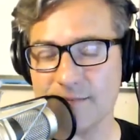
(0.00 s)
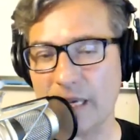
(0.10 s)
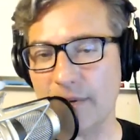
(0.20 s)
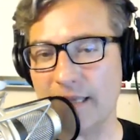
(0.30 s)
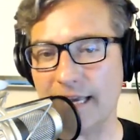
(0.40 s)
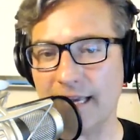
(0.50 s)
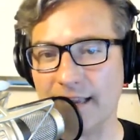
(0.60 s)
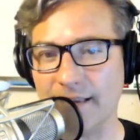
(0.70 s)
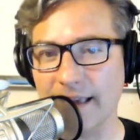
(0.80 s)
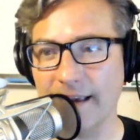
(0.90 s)
Maybe
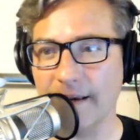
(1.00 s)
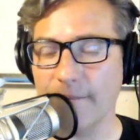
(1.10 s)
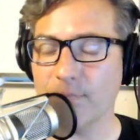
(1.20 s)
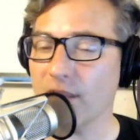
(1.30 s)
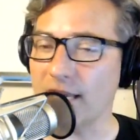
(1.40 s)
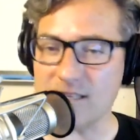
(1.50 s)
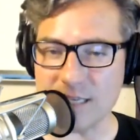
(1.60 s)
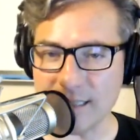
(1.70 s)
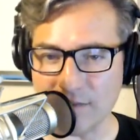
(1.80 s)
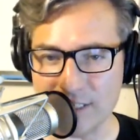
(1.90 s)
it's
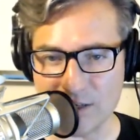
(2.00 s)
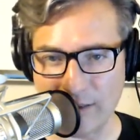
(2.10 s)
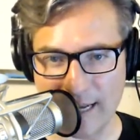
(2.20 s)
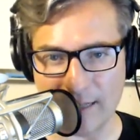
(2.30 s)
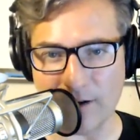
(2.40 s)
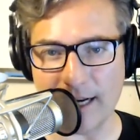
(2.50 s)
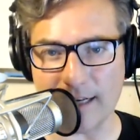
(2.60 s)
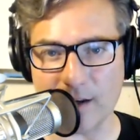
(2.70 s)
like the vigilante, right?